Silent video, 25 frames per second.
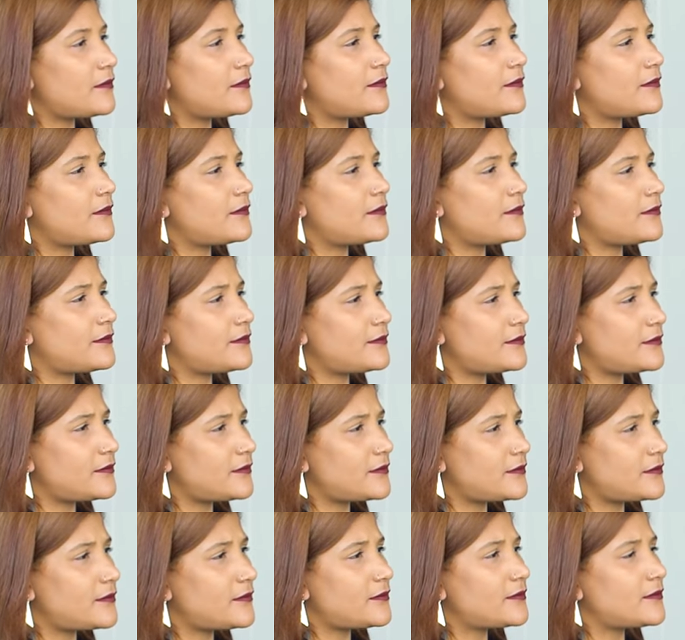mm. are super
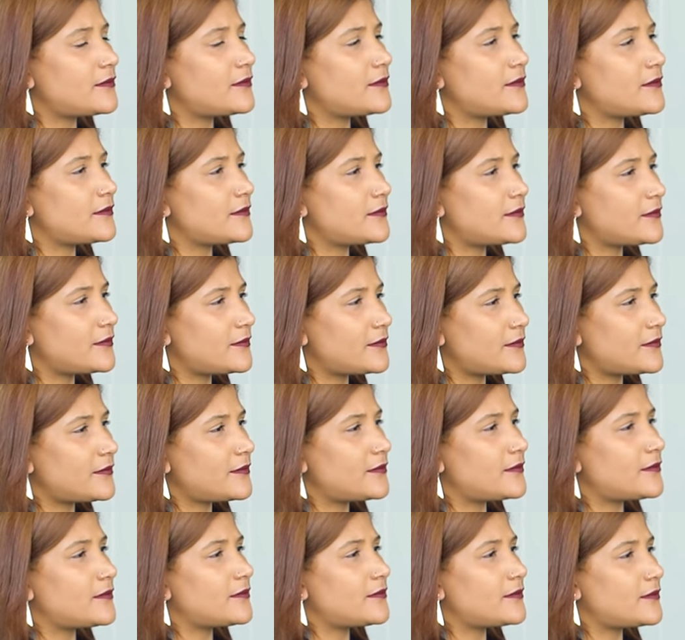painful, and it's good to
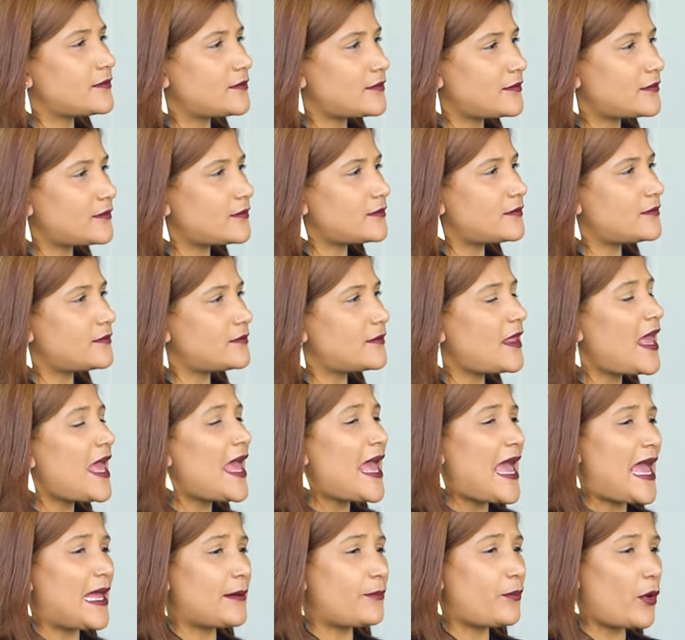get that perspective.
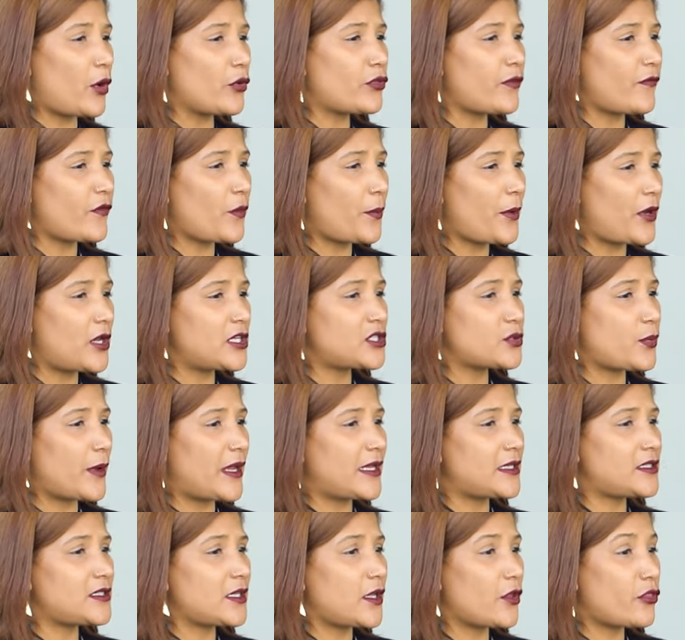Mm. And both of your parents
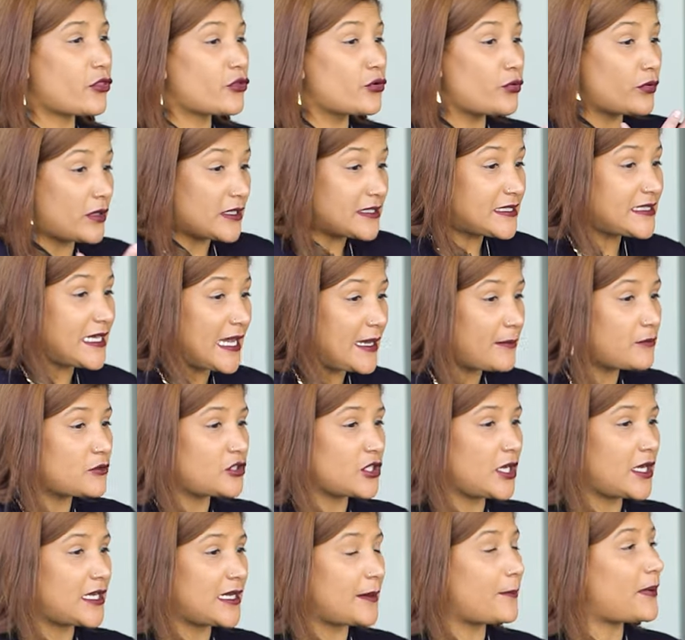went through the
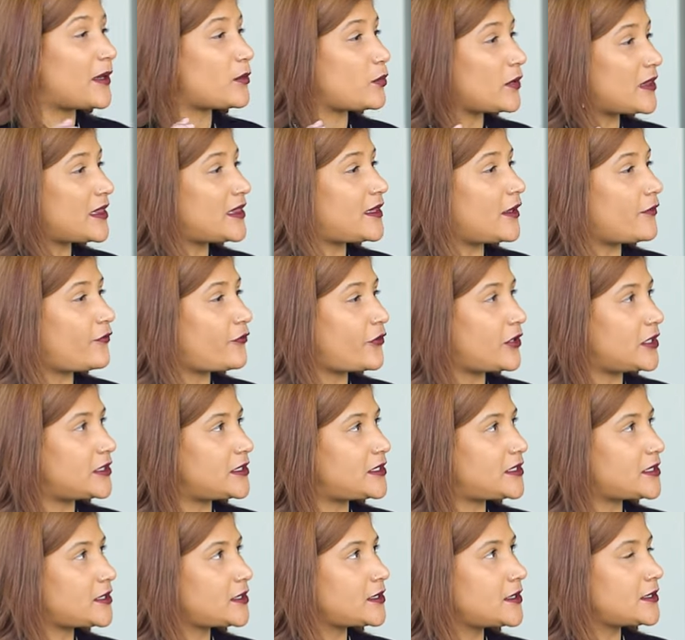same journey, but with
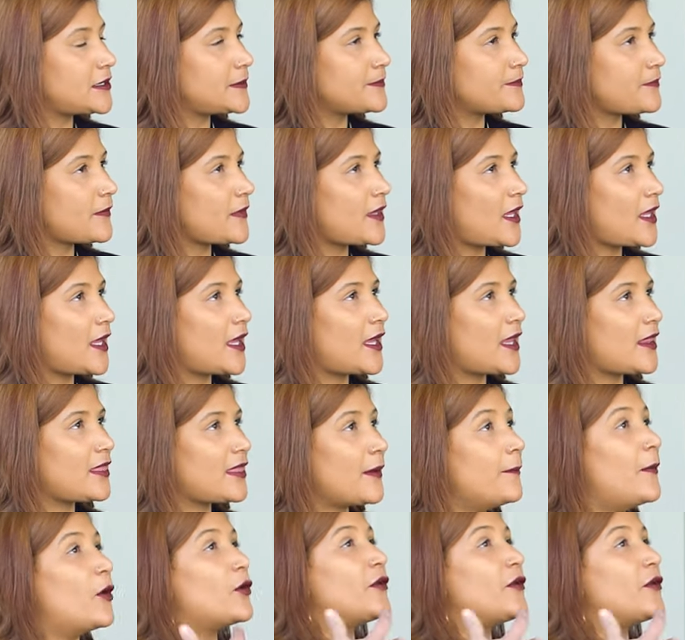different, the